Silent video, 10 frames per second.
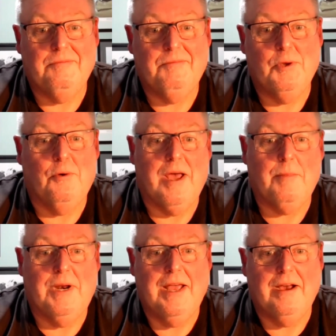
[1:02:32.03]
your
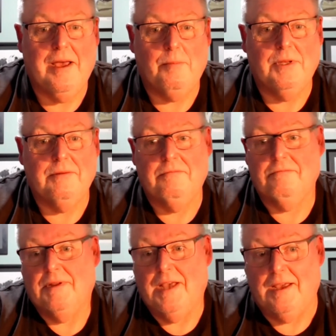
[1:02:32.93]
government, our government,
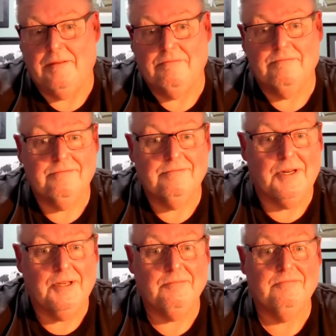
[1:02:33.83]
hey, you
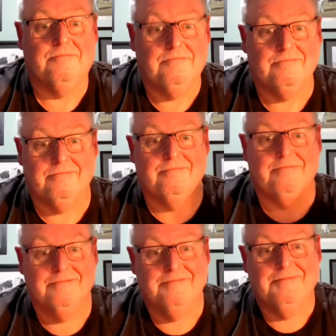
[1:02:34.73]
know,
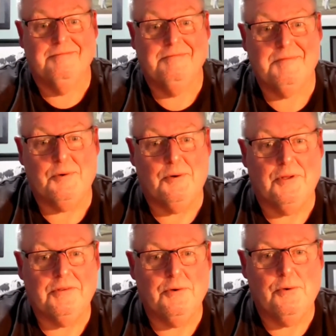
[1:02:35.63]
they're
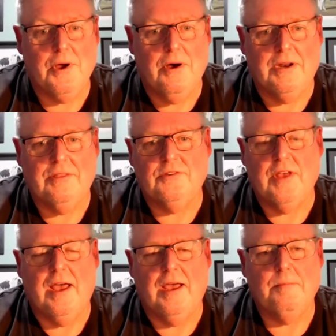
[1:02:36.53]
all kind of the
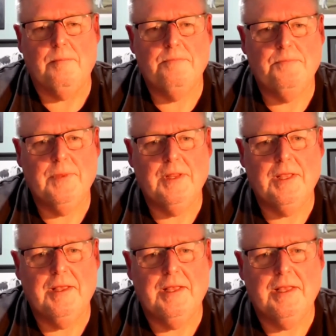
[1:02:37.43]
same.
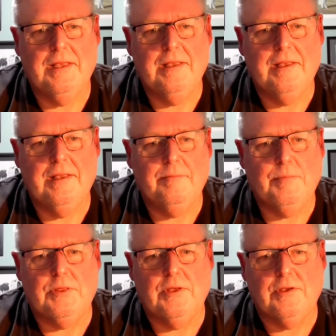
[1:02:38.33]

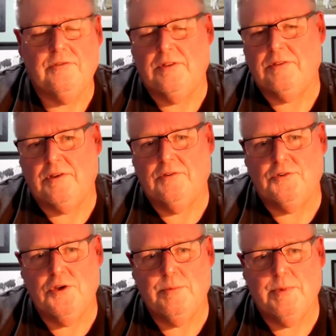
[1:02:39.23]
But is it the
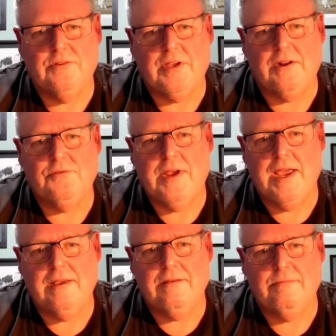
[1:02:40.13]
consumer that's going to
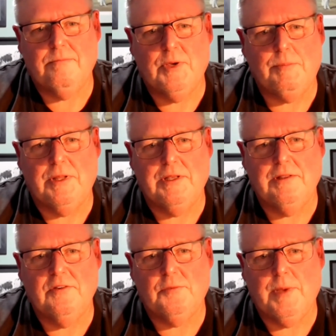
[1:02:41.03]
drag people into
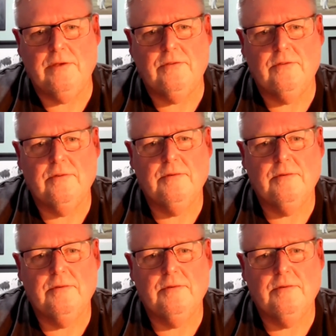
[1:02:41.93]
this space?